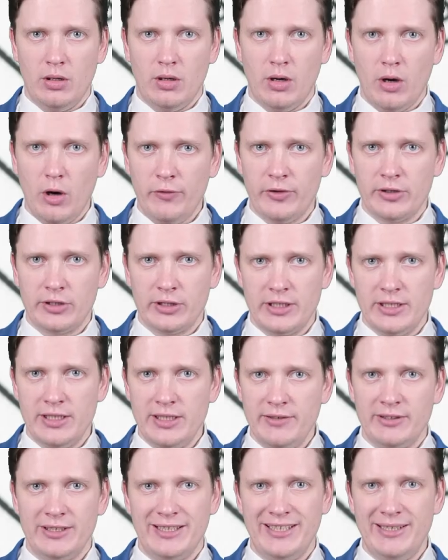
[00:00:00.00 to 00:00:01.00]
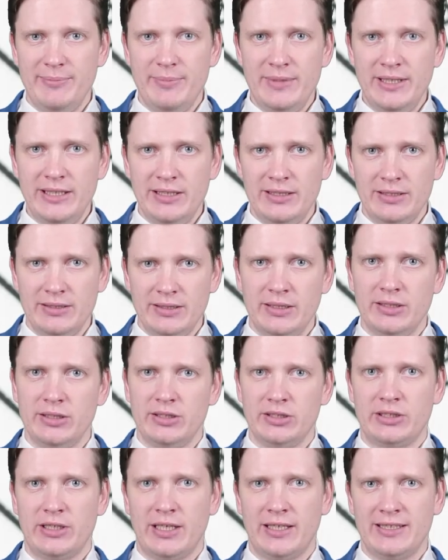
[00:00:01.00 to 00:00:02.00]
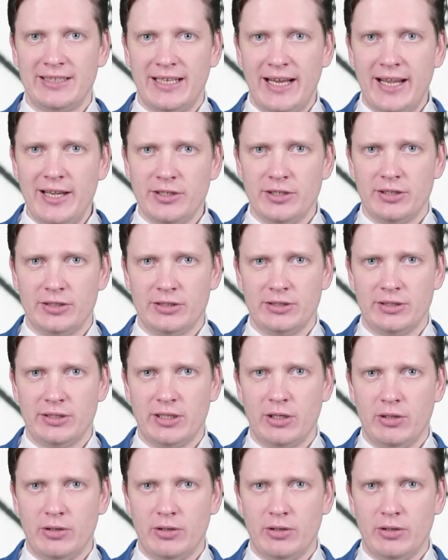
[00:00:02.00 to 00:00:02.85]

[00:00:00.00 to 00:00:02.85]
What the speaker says: Often, even experienced translators